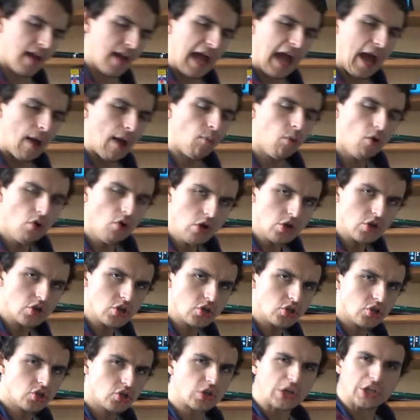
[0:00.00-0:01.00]
And what
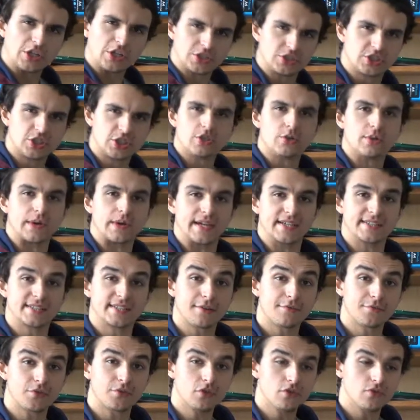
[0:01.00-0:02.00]
you can do is,
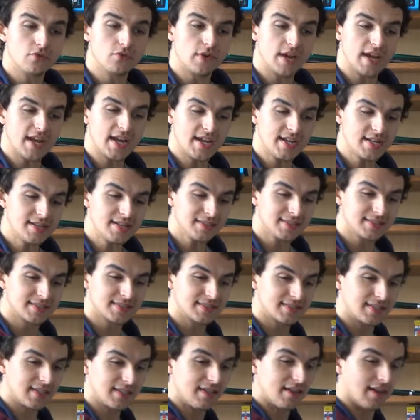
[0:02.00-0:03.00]
if you
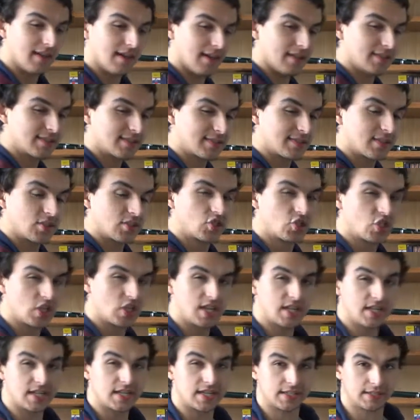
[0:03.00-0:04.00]
insert the
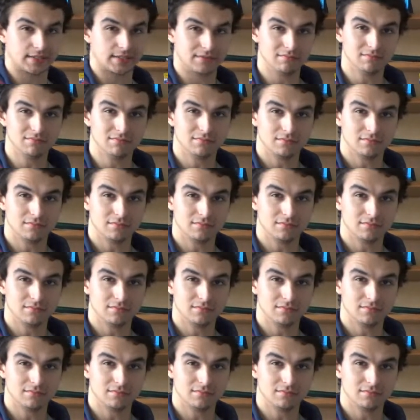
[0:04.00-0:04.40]
gene